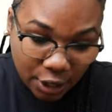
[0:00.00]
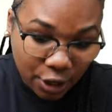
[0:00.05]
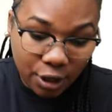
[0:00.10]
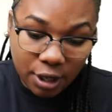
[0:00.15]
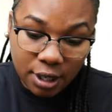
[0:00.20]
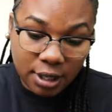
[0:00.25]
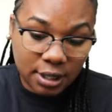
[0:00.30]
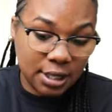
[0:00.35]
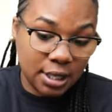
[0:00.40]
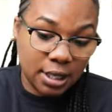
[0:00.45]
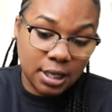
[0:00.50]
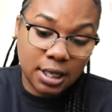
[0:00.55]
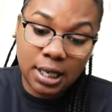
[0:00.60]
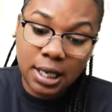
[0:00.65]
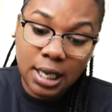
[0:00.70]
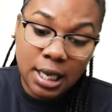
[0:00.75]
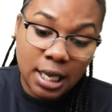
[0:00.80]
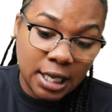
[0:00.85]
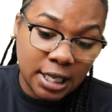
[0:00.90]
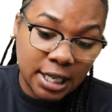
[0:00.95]
you
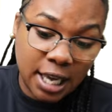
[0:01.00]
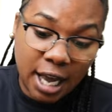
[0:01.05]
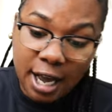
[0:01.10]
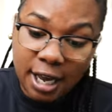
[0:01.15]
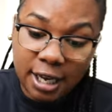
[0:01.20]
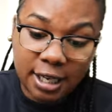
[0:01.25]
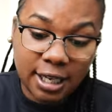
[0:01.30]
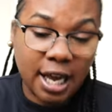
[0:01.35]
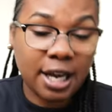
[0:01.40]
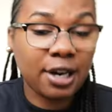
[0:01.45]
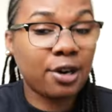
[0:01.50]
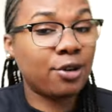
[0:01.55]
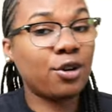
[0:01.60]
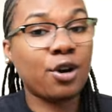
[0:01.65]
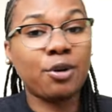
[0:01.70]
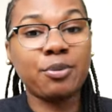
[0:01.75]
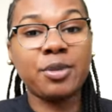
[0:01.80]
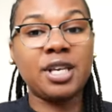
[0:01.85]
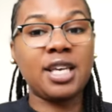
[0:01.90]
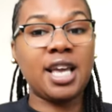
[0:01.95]
y'all y'all don't know
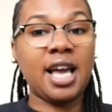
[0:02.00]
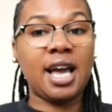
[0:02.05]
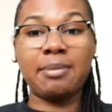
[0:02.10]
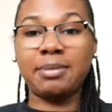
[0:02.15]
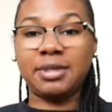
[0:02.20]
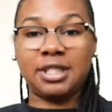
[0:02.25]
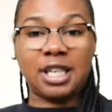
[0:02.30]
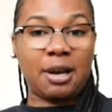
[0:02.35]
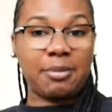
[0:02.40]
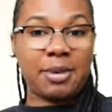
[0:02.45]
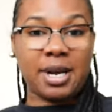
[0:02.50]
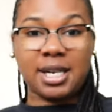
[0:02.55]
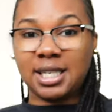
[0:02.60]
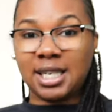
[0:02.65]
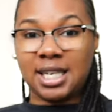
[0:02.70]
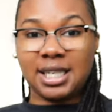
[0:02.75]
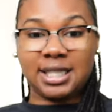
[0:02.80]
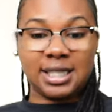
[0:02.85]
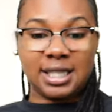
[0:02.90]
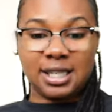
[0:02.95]
me yet, but y'all about to
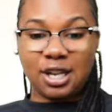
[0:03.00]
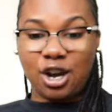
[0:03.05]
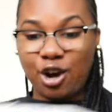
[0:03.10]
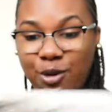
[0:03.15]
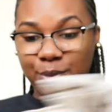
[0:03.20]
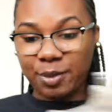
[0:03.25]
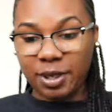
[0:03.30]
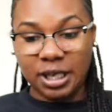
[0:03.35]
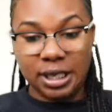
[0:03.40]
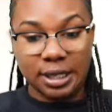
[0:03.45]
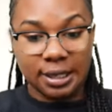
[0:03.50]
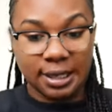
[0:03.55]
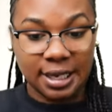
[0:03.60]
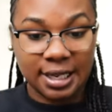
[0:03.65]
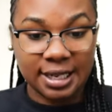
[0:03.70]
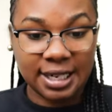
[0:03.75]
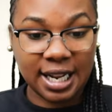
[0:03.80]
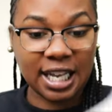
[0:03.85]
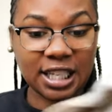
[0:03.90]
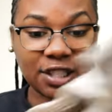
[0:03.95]
get to know me.
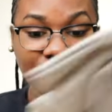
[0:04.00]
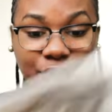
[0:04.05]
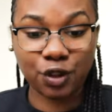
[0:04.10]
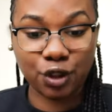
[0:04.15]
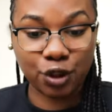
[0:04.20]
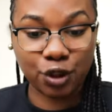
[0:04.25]
That's for